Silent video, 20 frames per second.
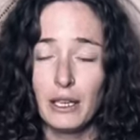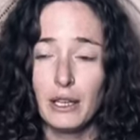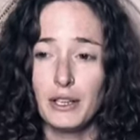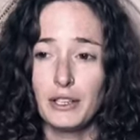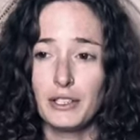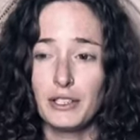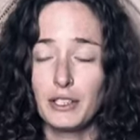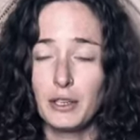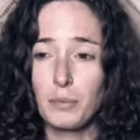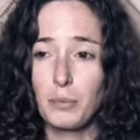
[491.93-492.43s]

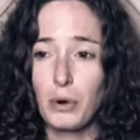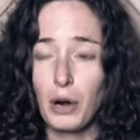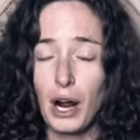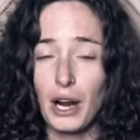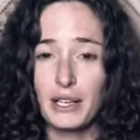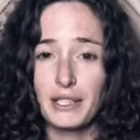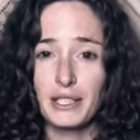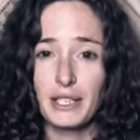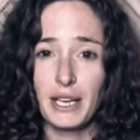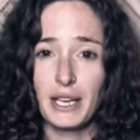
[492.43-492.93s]
This is a
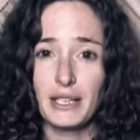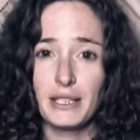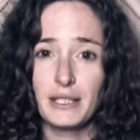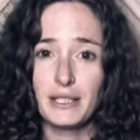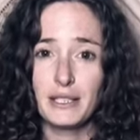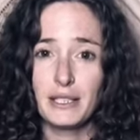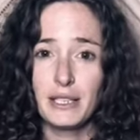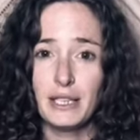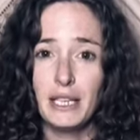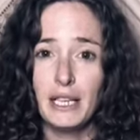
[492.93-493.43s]

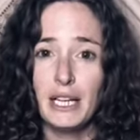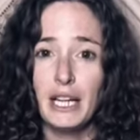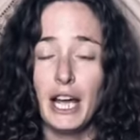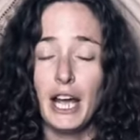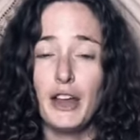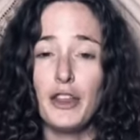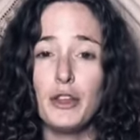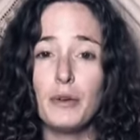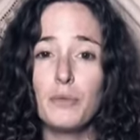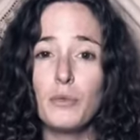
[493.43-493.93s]
process.
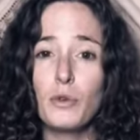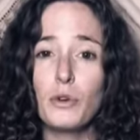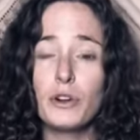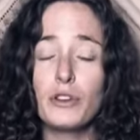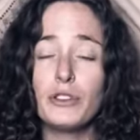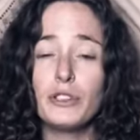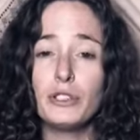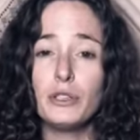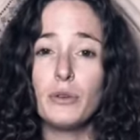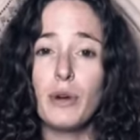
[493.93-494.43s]
And the more
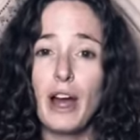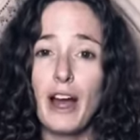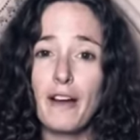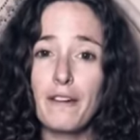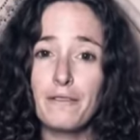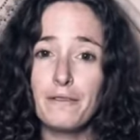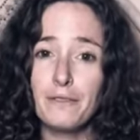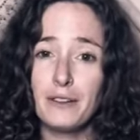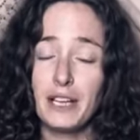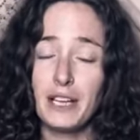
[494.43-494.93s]
that you have
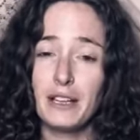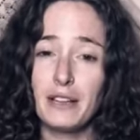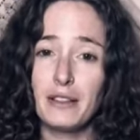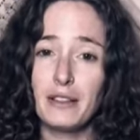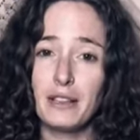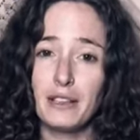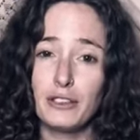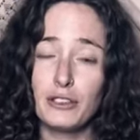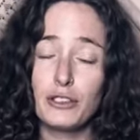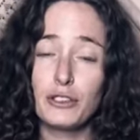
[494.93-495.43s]
faith
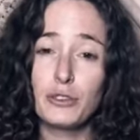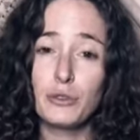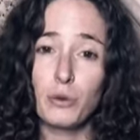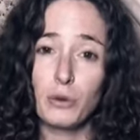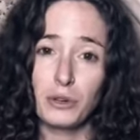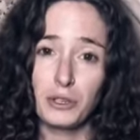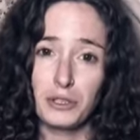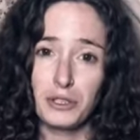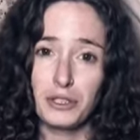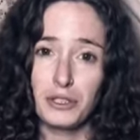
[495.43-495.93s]
in
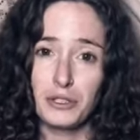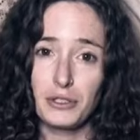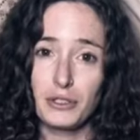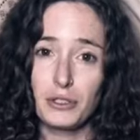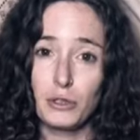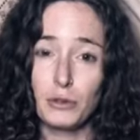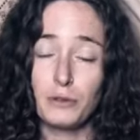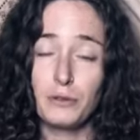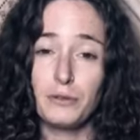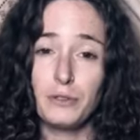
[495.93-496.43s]
Source,
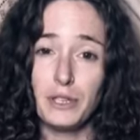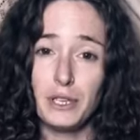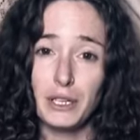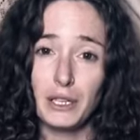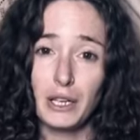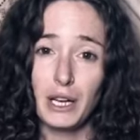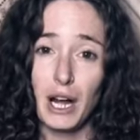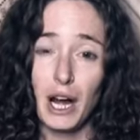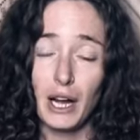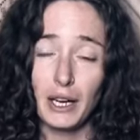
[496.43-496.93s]
Sophia,
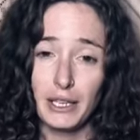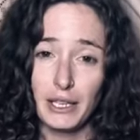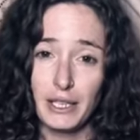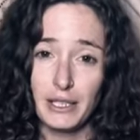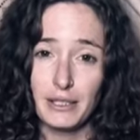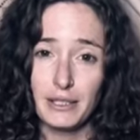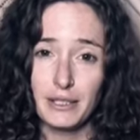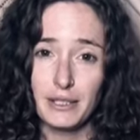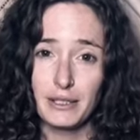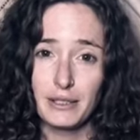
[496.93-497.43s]

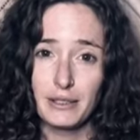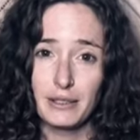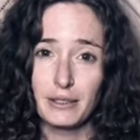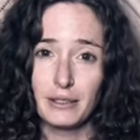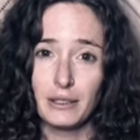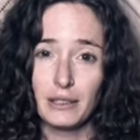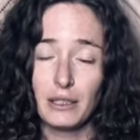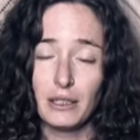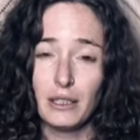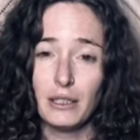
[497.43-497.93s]
Goddess,
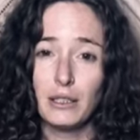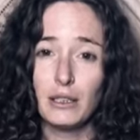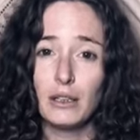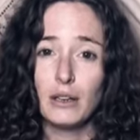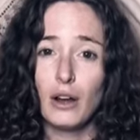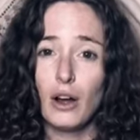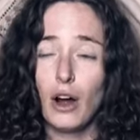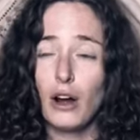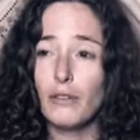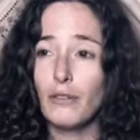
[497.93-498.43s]

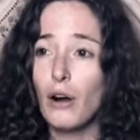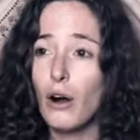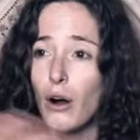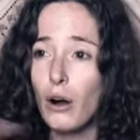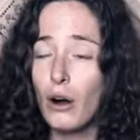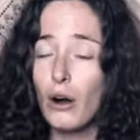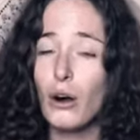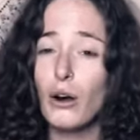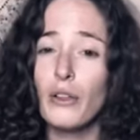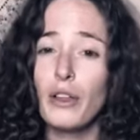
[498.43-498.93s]
of
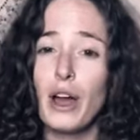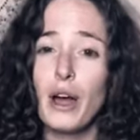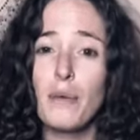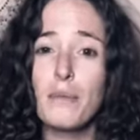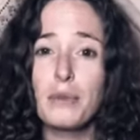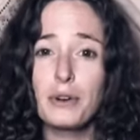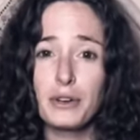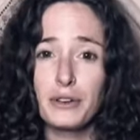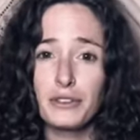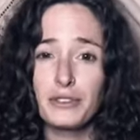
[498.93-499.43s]
all that
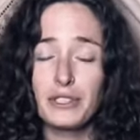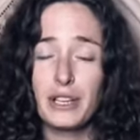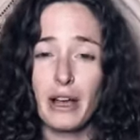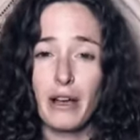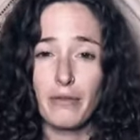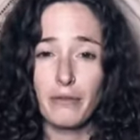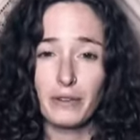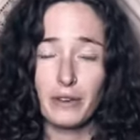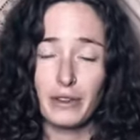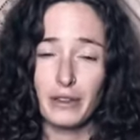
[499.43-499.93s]
birthed
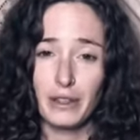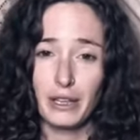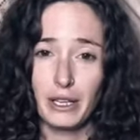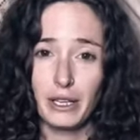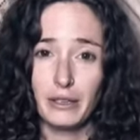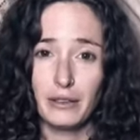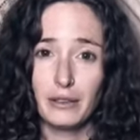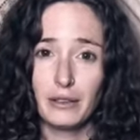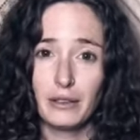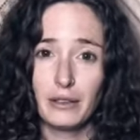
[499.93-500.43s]

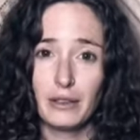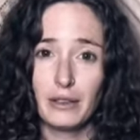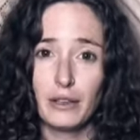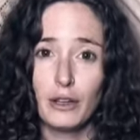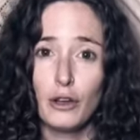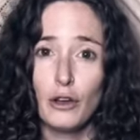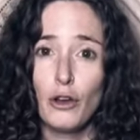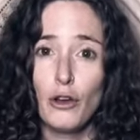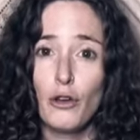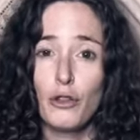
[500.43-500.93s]
everything,
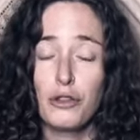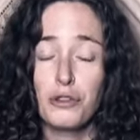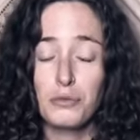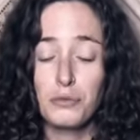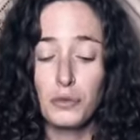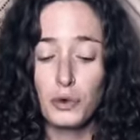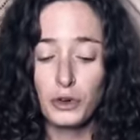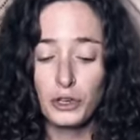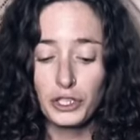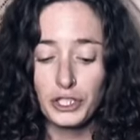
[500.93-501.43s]
the
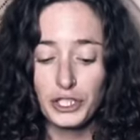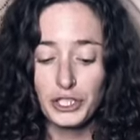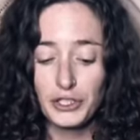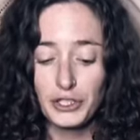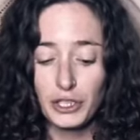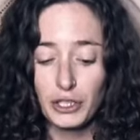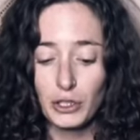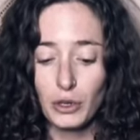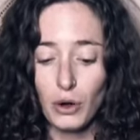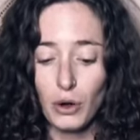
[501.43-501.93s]
more she's
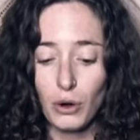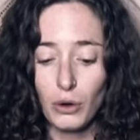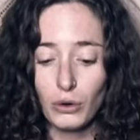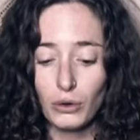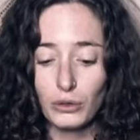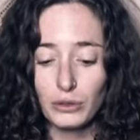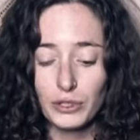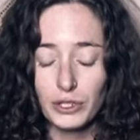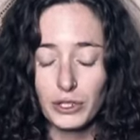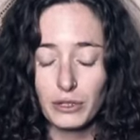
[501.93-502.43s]
going to
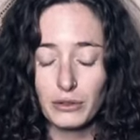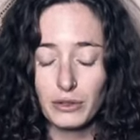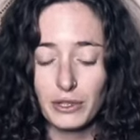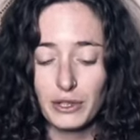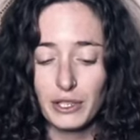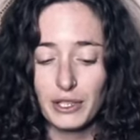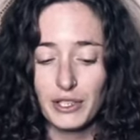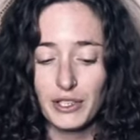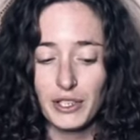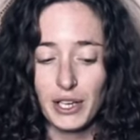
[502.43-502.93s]
hold you in
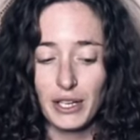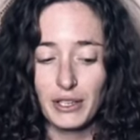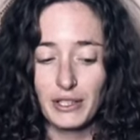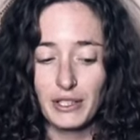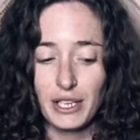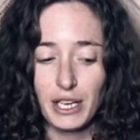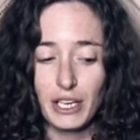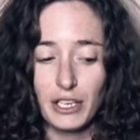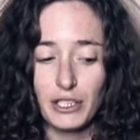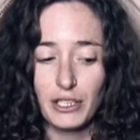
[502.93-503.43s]
this
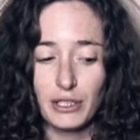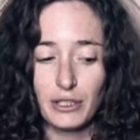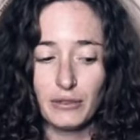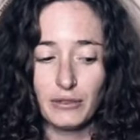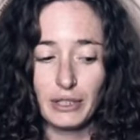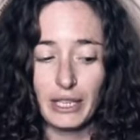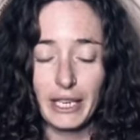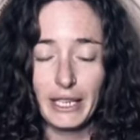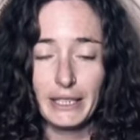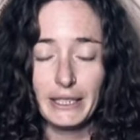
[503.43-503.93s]
sensation of
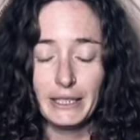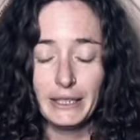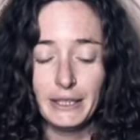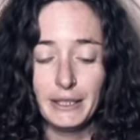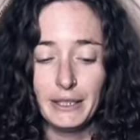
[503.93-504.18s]
like,